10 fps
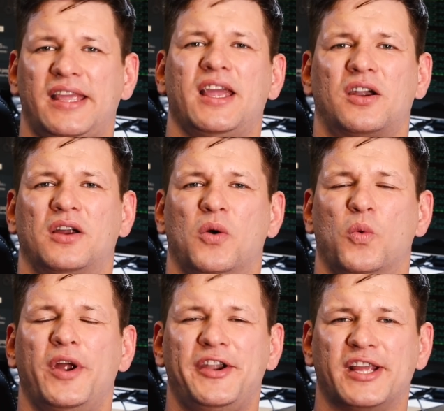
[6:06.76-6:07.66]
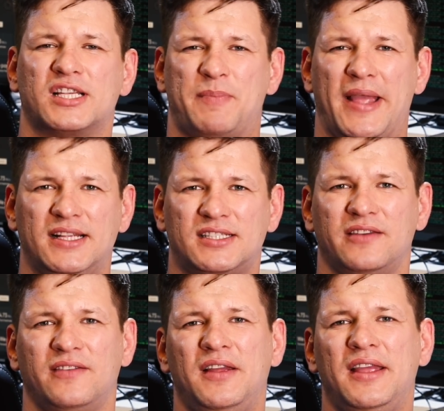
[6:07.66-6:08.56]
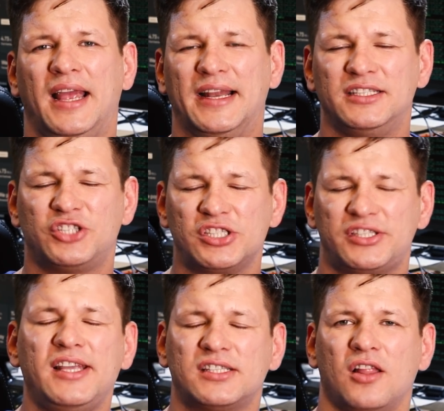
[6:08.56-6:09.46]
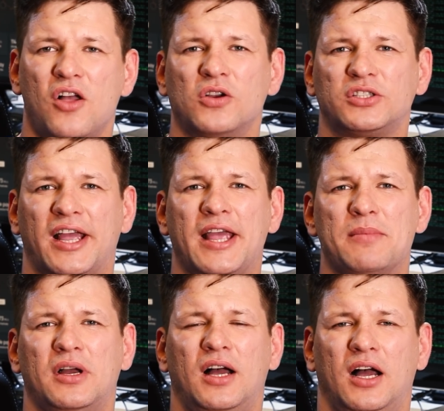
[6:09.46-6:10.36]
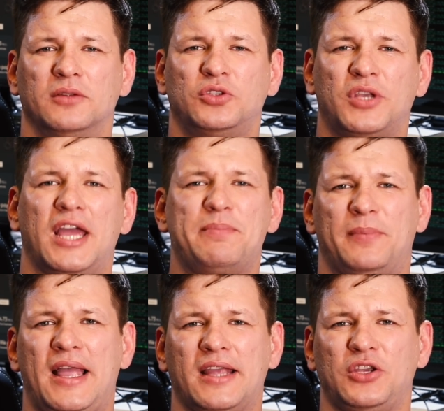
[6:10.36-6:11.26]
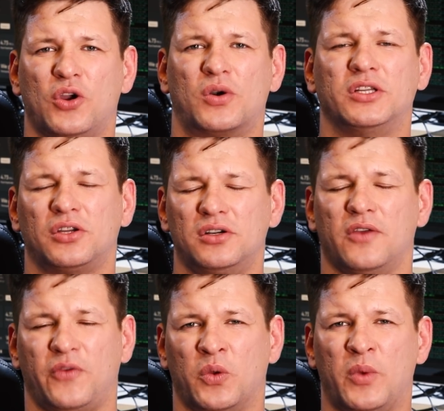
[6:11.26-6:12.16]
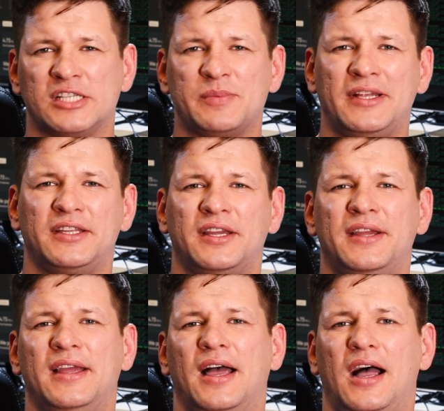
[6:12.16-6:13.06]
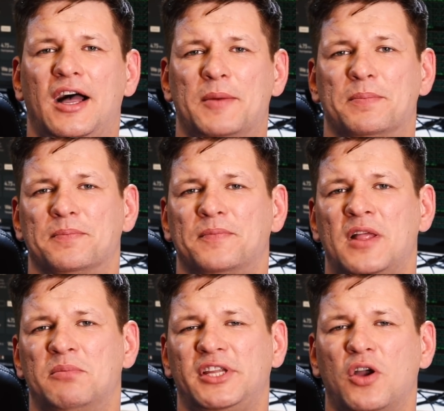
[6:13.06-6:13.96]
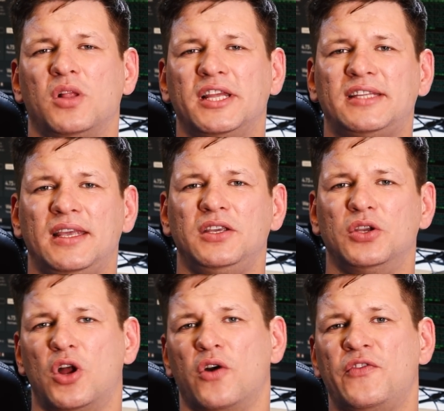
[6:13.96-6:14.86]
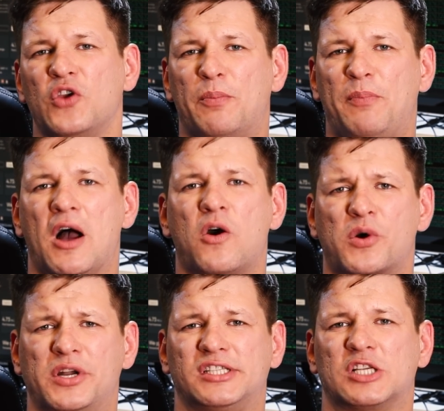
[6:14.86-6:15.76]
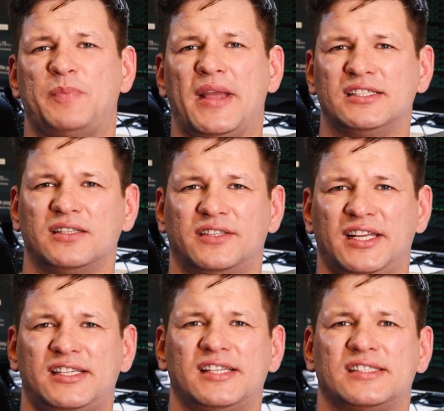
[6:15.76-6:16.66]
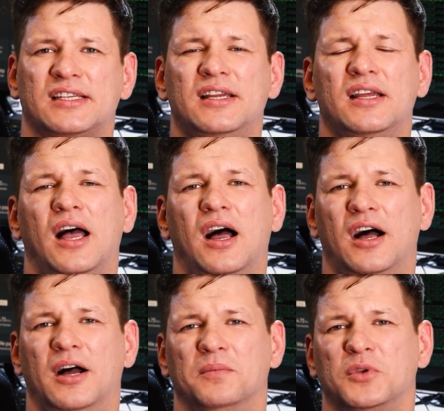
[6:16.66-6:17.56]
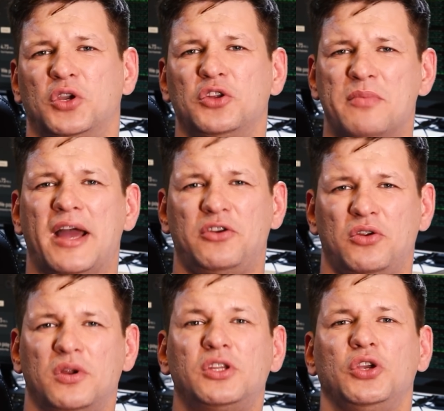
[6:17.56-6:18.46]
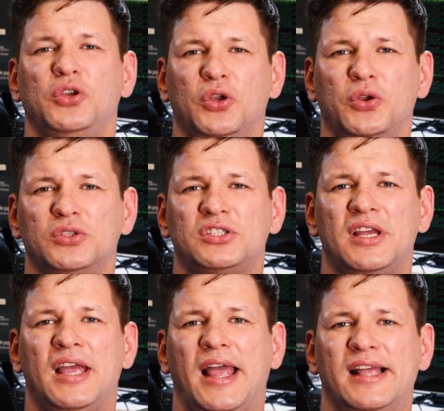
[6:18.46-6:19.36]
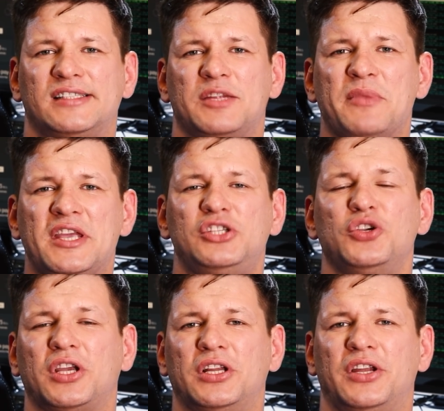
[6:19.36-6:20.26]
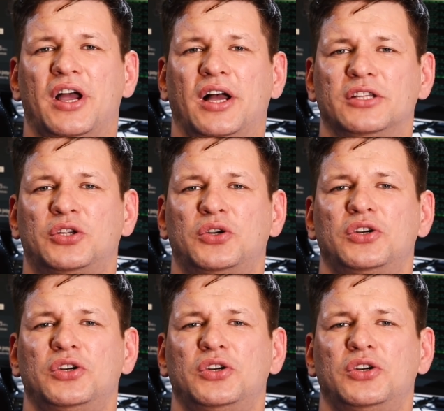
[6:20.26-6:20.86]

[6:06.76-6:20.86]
they are very expensive, and it just takes a long time to get back your return of investment. But the only thing, you know, if your power is expensive, this is a good mining rig to use, as it means you can run